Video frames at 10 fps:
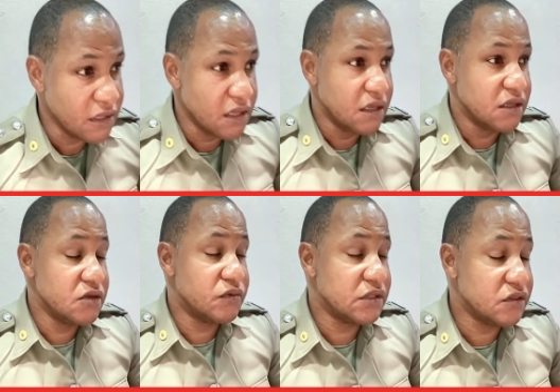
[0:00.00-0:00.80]
You
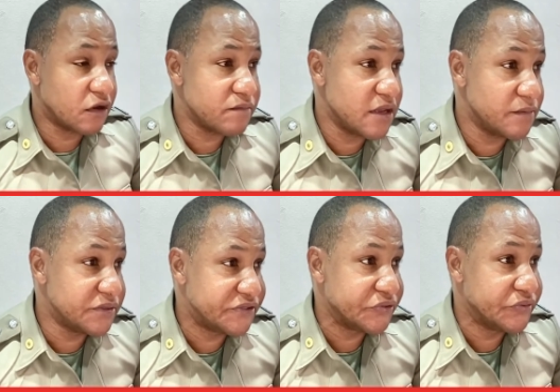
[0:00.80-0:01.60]
will not be able
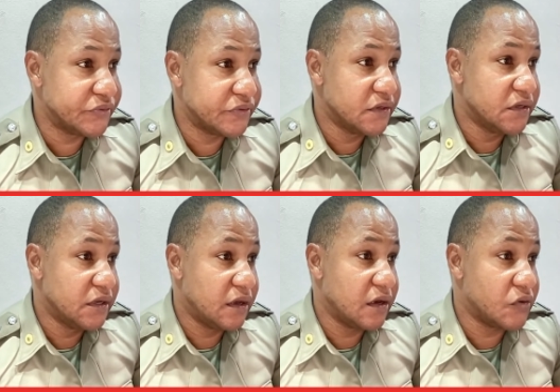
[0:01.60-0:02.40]
to
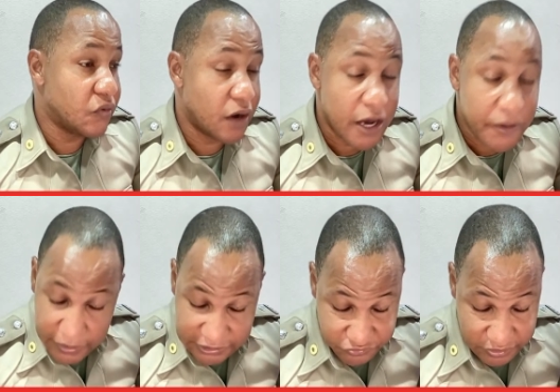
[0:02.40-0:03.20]
go up
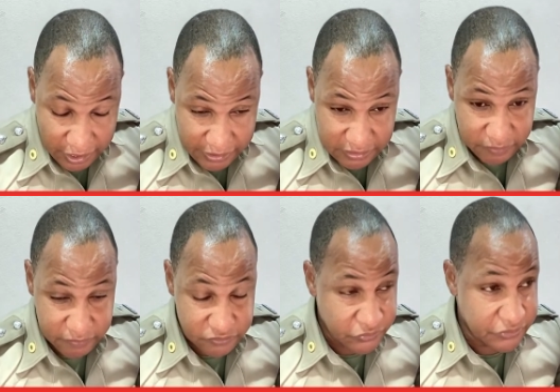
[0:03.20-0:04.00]
that street either
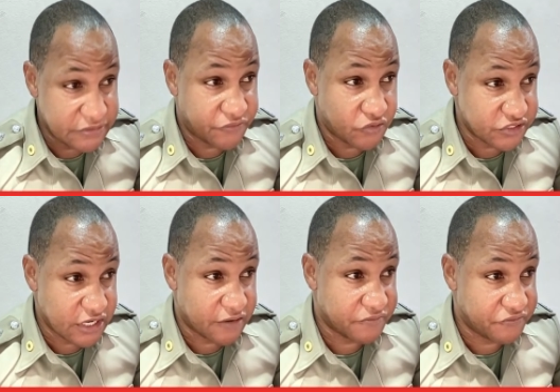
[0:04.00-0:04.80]
towards Fort Saint
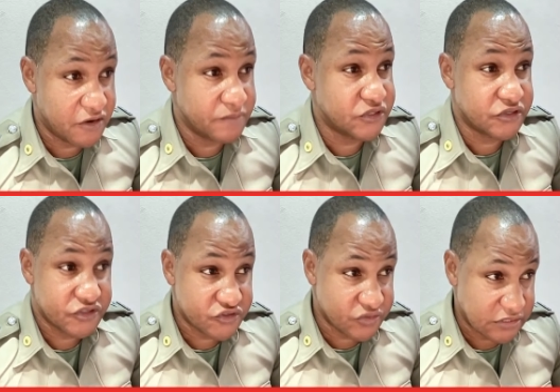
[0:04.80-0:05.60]
Jacques from Church Street.